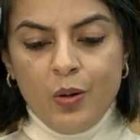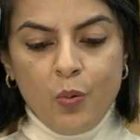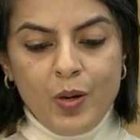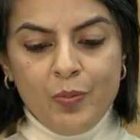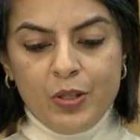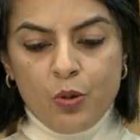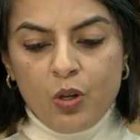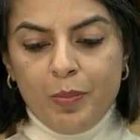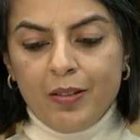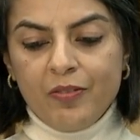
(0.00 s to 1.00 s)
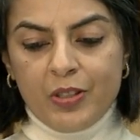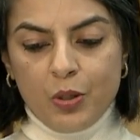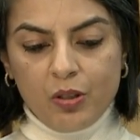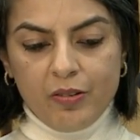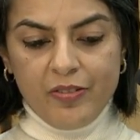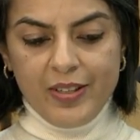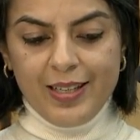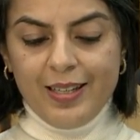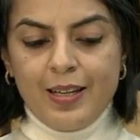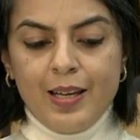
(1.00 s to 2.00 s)
When We Talk About Photography
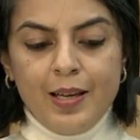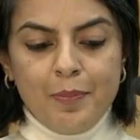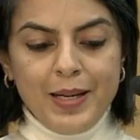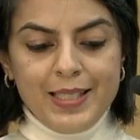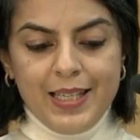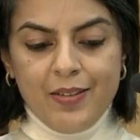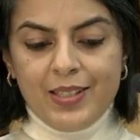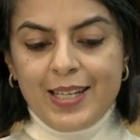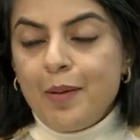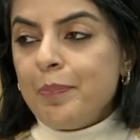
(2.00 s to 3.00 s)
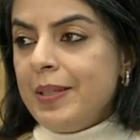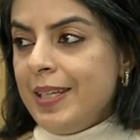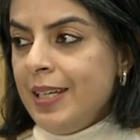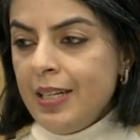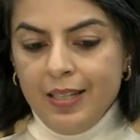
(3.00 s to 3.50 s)
by David Campany,